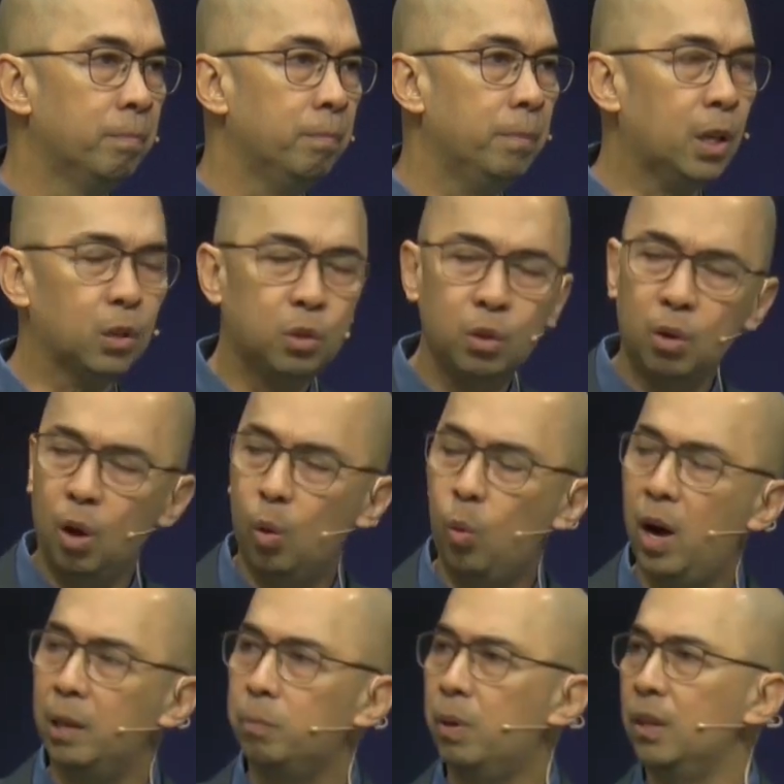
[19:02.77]
Because you know
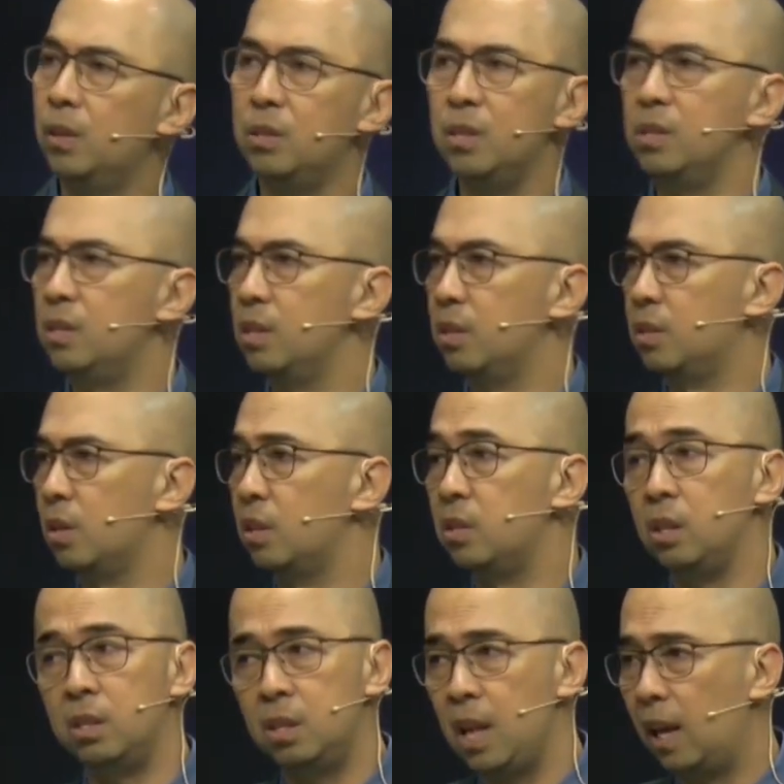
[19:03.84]
what, brothers and sisters,
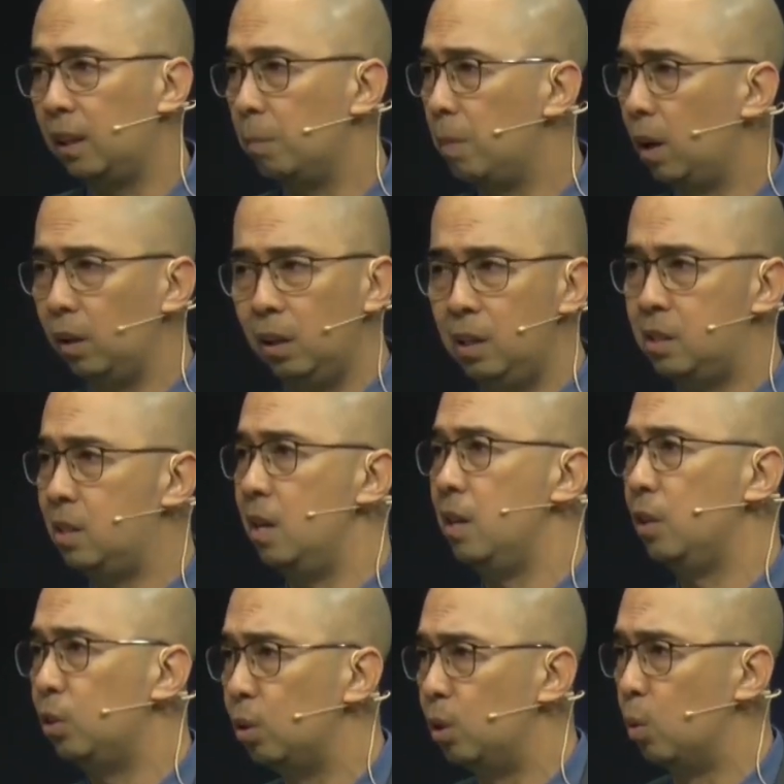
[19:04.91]
it's not about
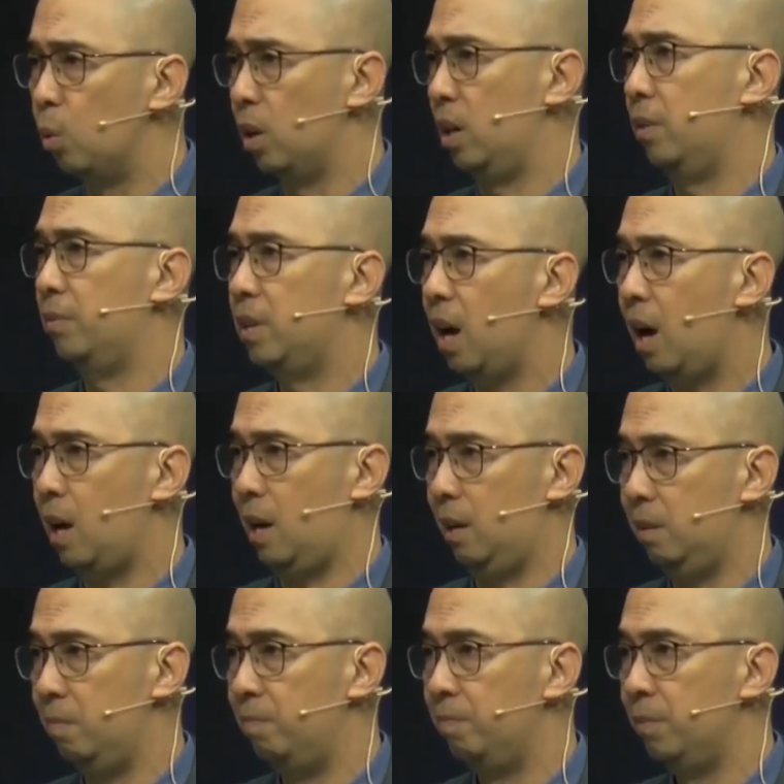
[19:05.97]
listening to the Word of God.
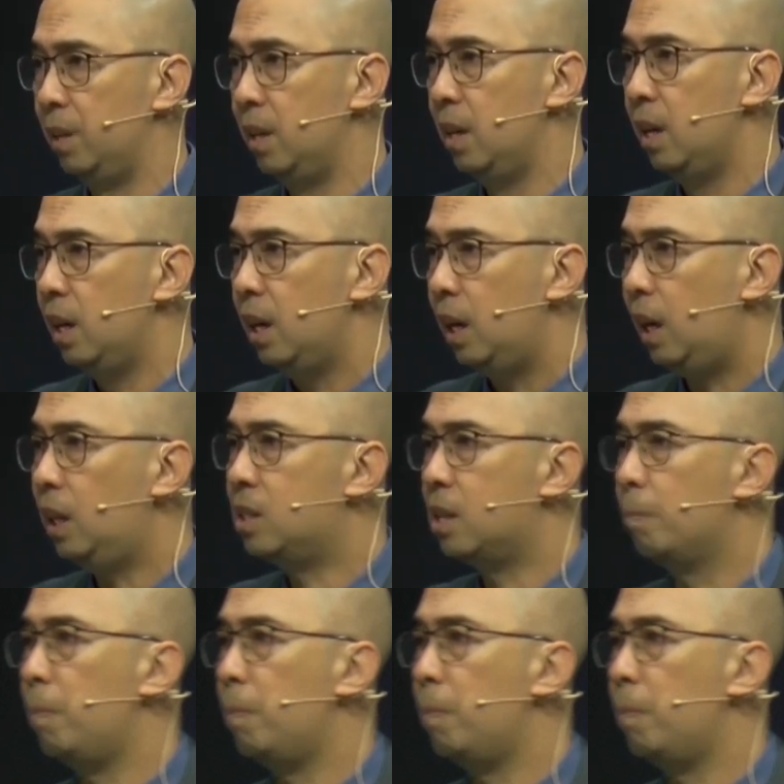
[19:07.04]
It's